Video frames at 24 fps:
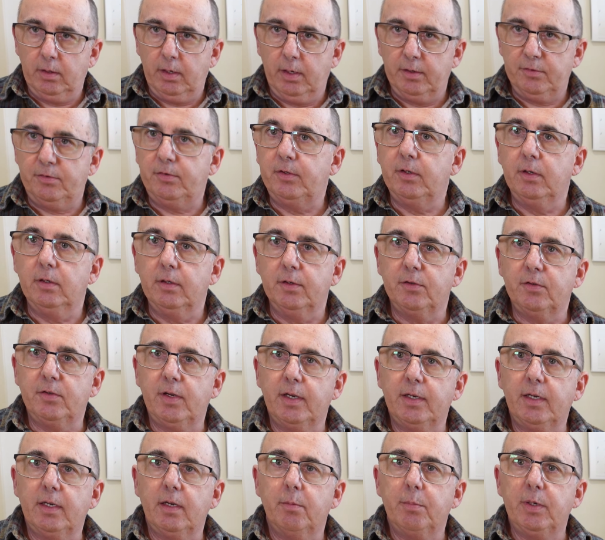seal is
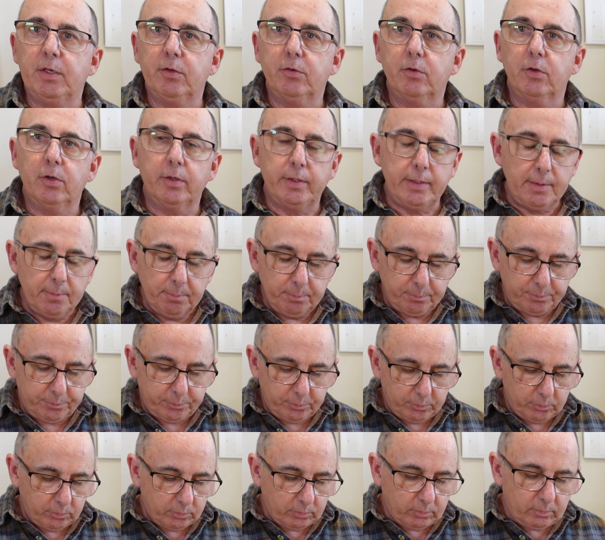getting a bit dirty.
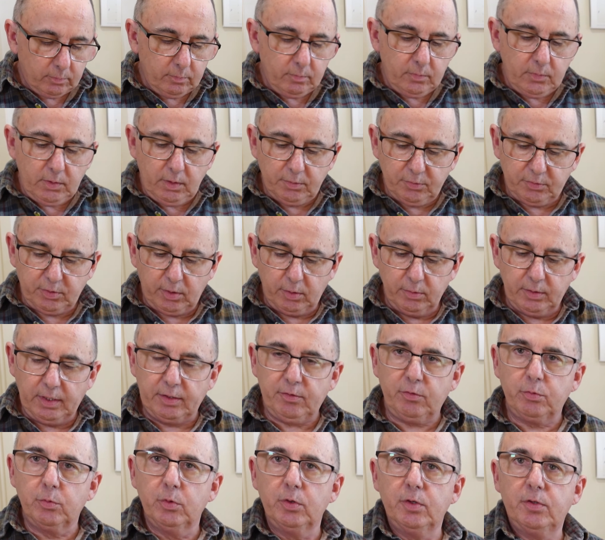So
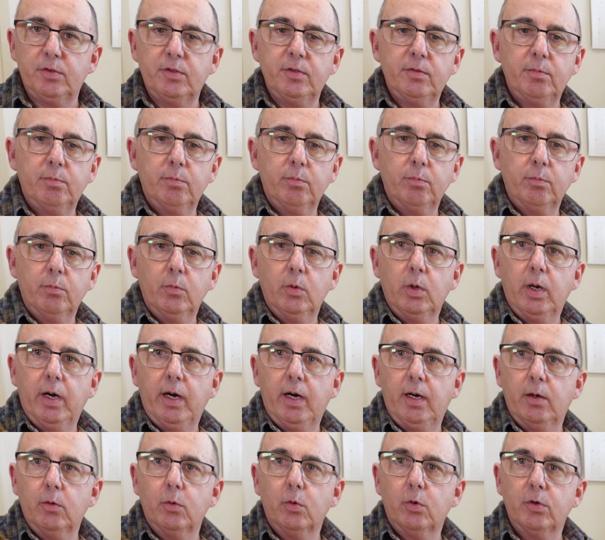that's worth
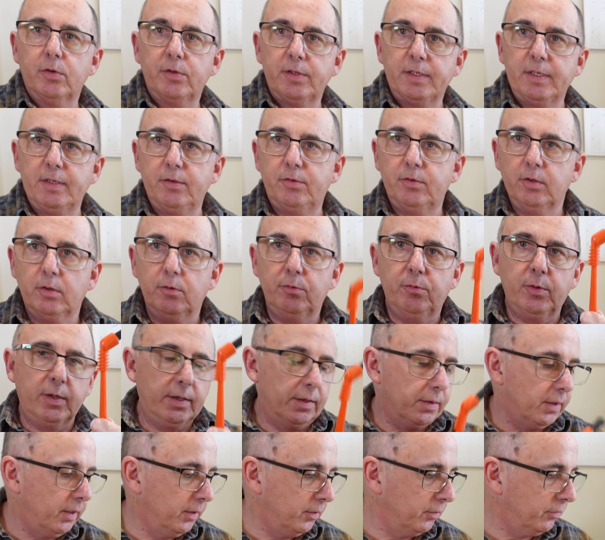ordering yourself one of
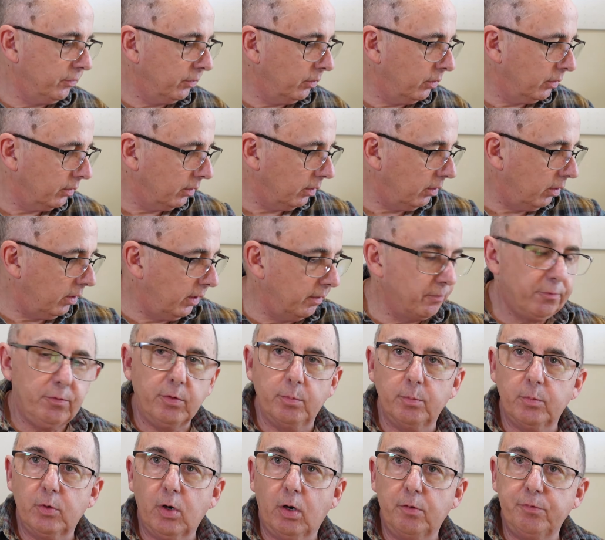those online
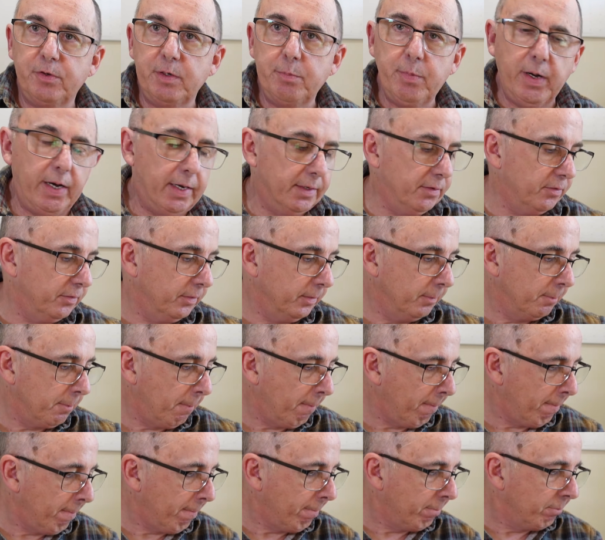from Coffee Parts.
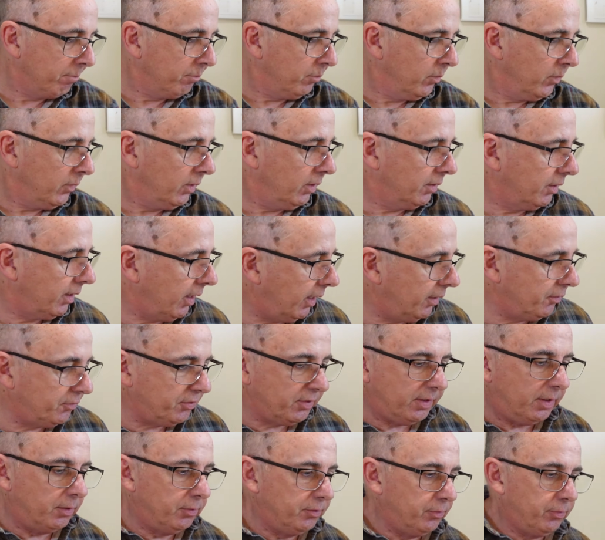Okay, so
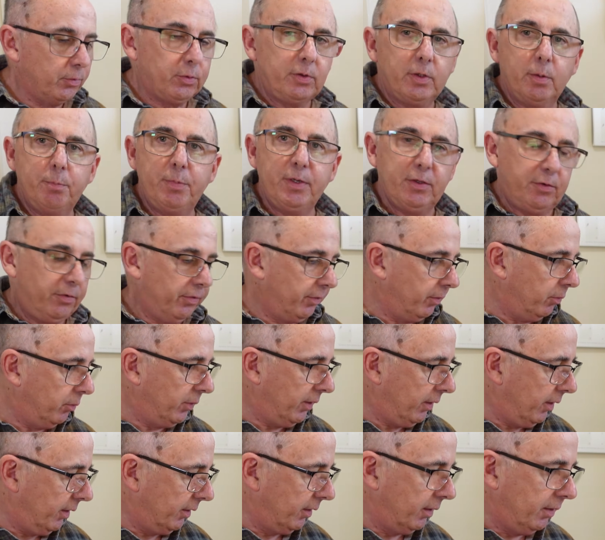those are all the bits that we're
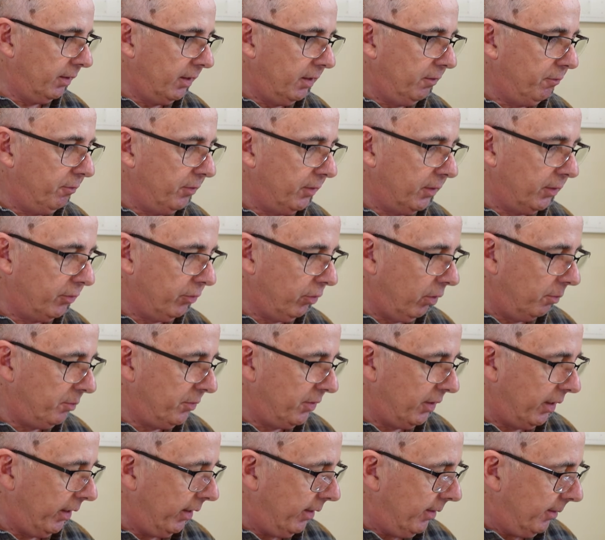going to need for the job
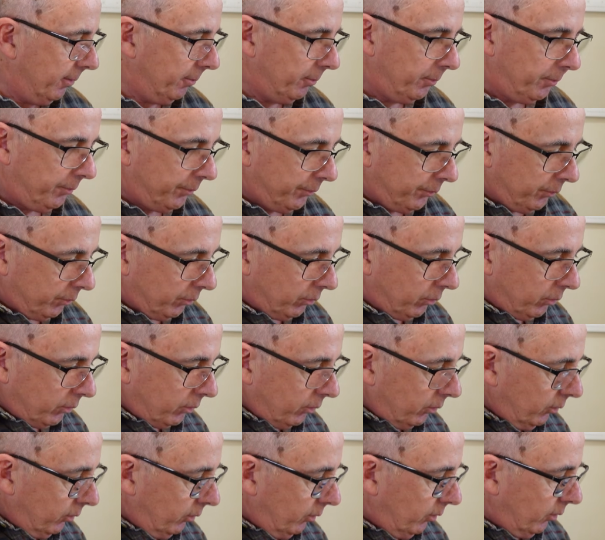today.
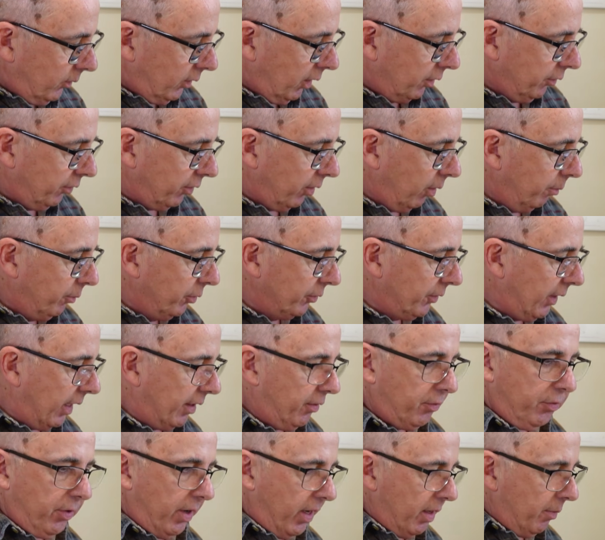So I'll put that
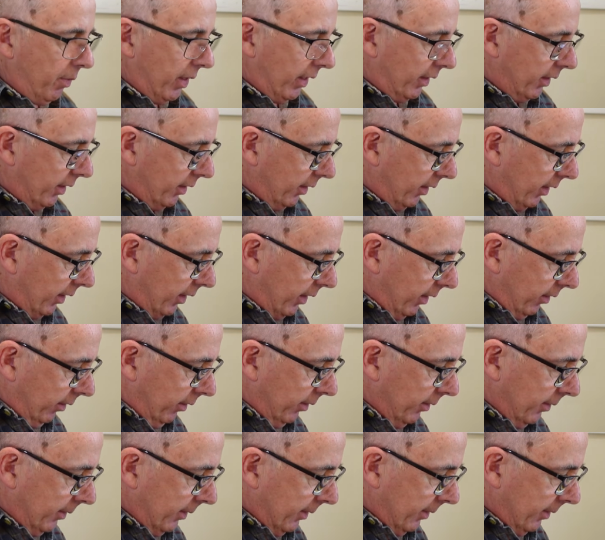tray back in there now.